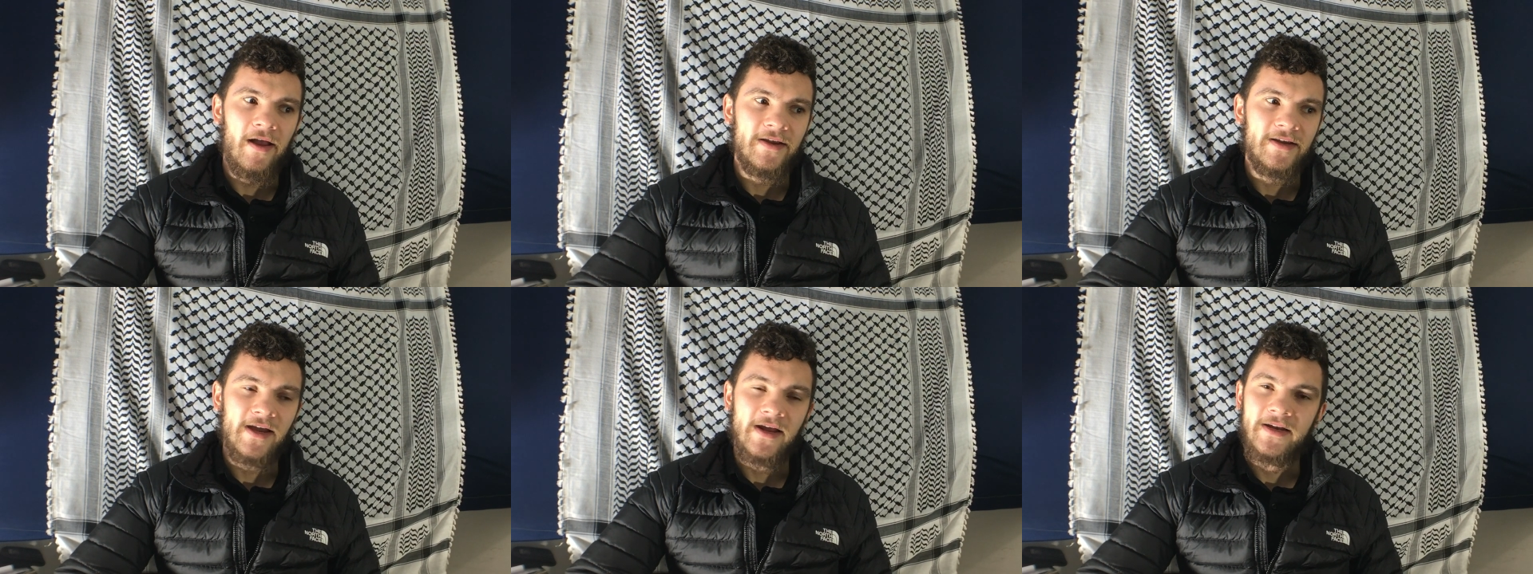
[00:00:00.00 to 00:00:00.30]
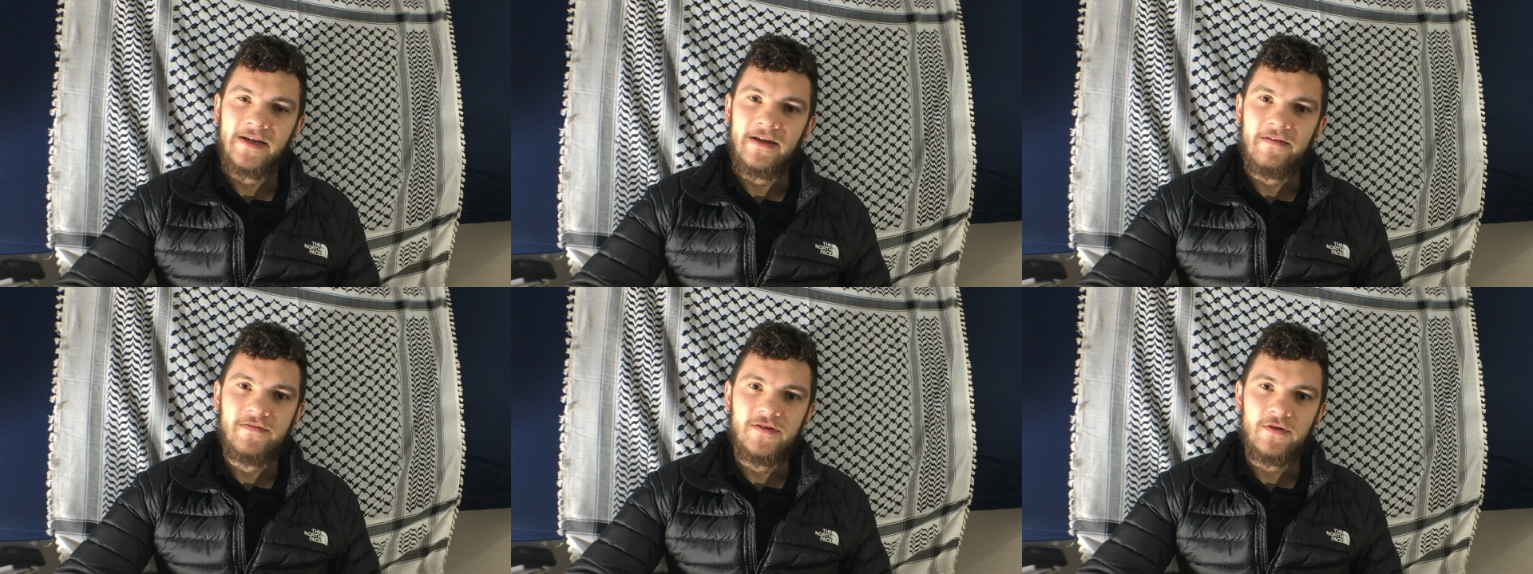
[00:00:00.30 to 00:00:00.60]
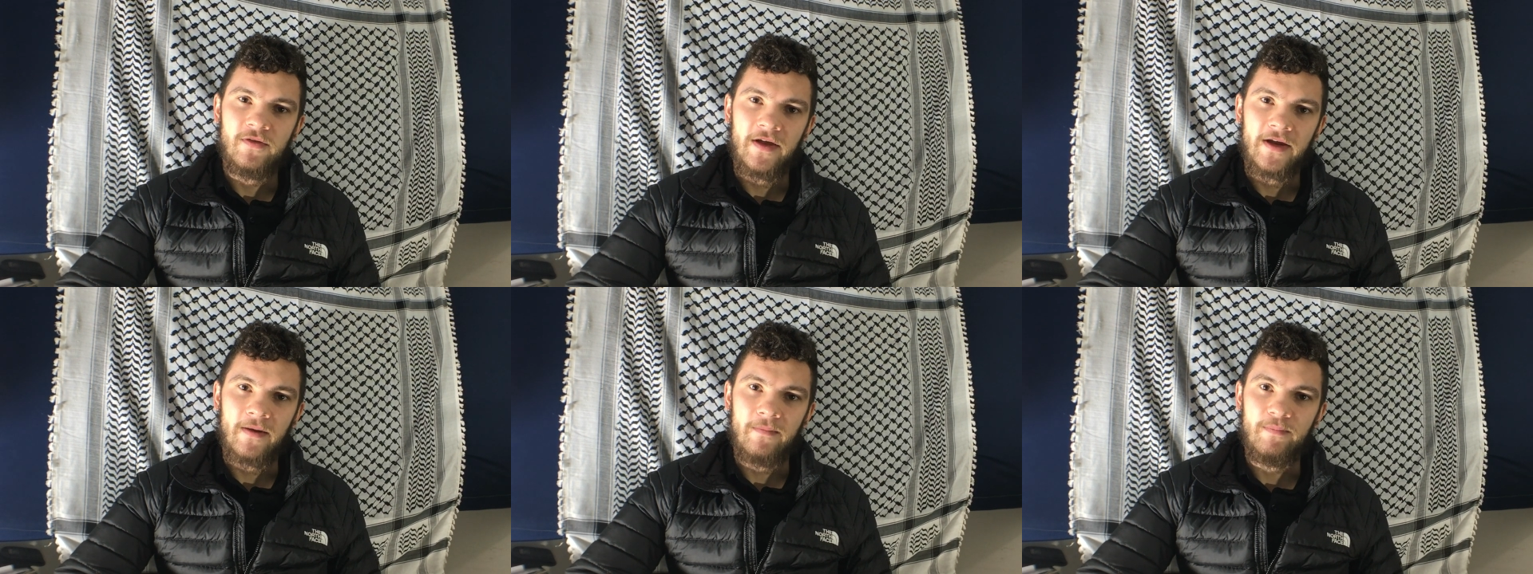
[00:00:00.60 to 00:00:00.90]
it kind of gives you
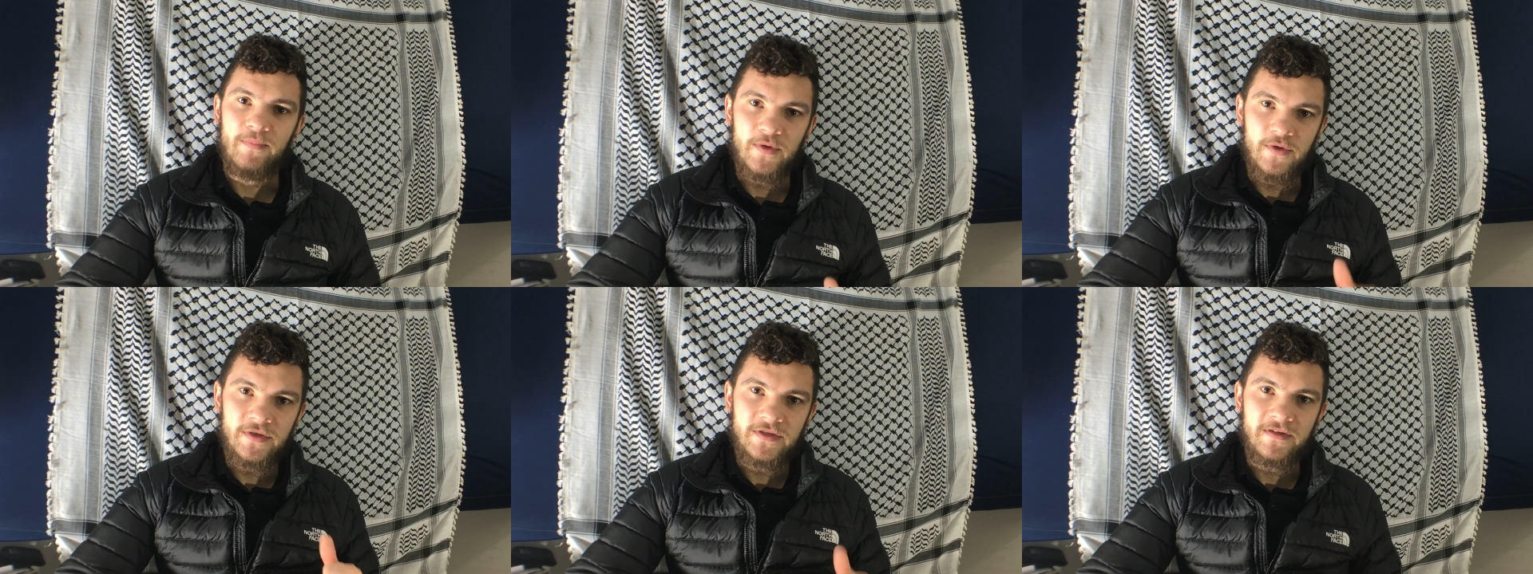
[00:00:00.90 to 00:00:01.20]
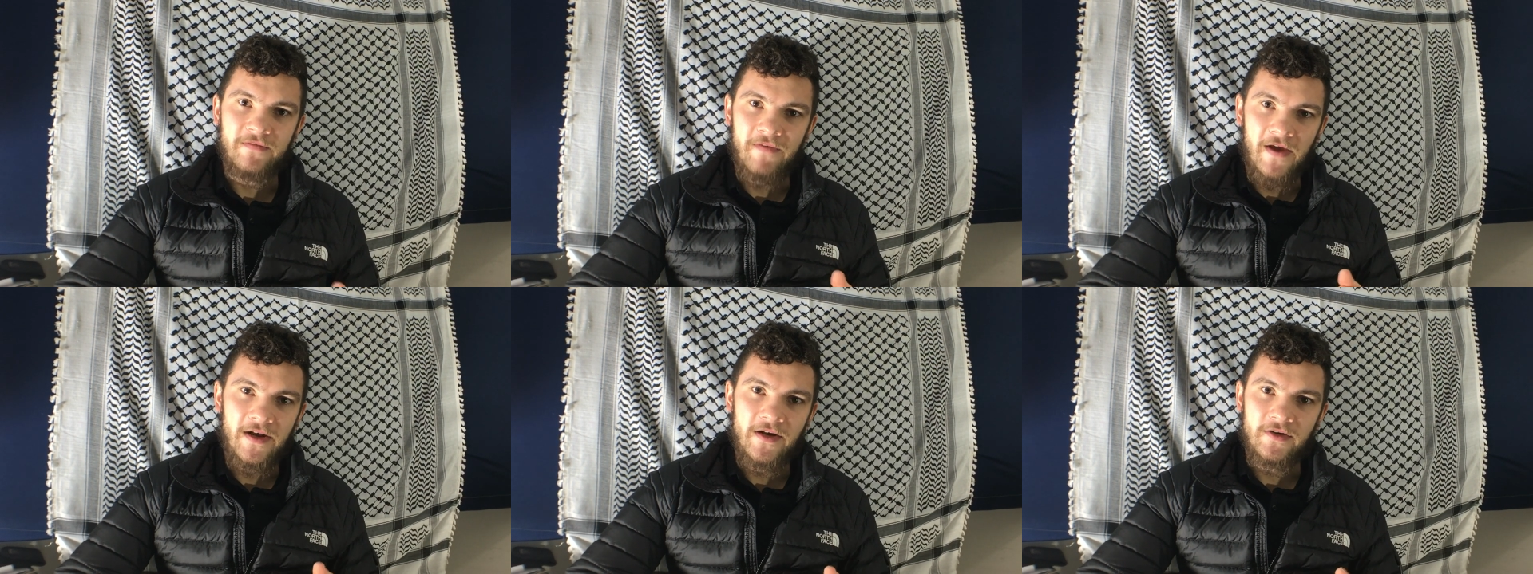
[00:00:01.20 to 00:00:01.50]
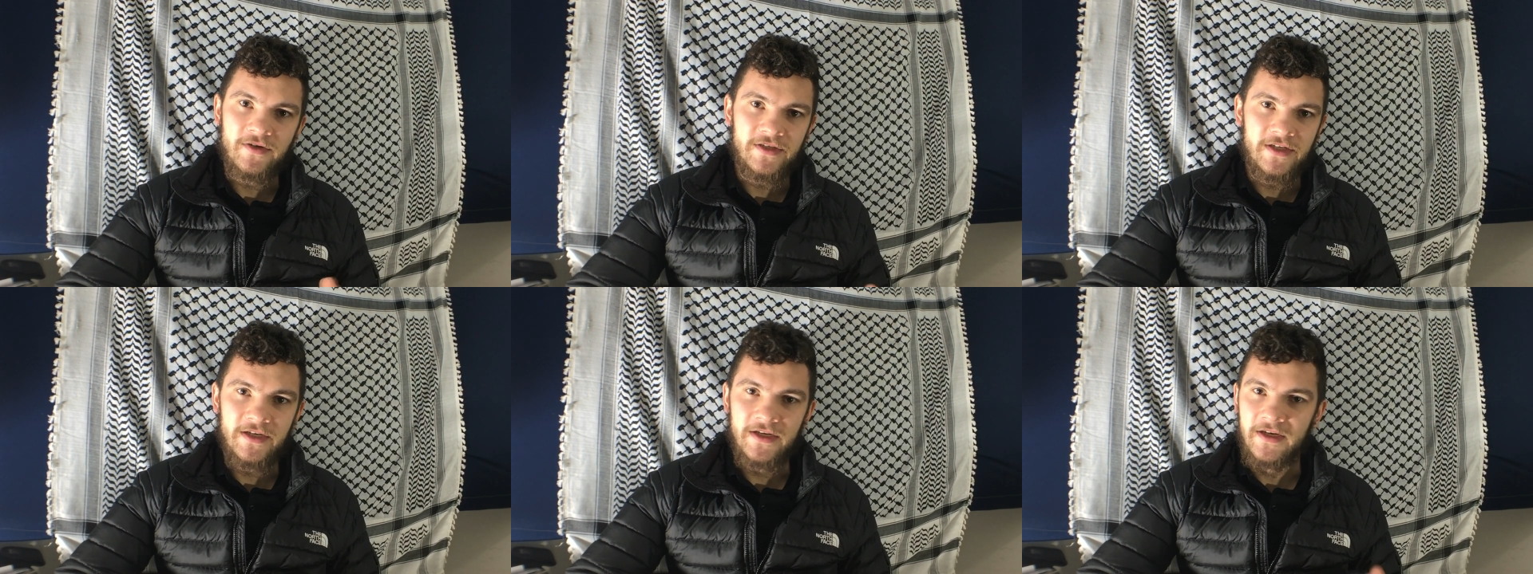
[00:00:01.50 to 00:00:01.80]
like a boost of
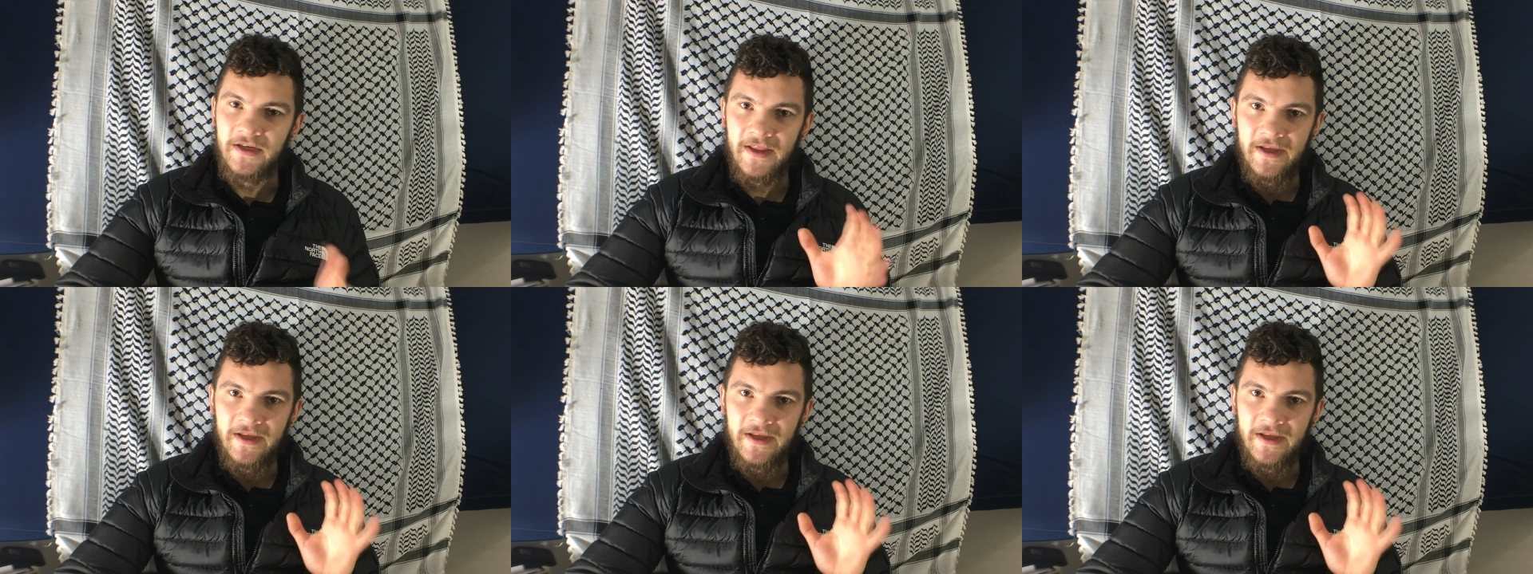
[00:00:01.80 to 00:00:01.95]
energy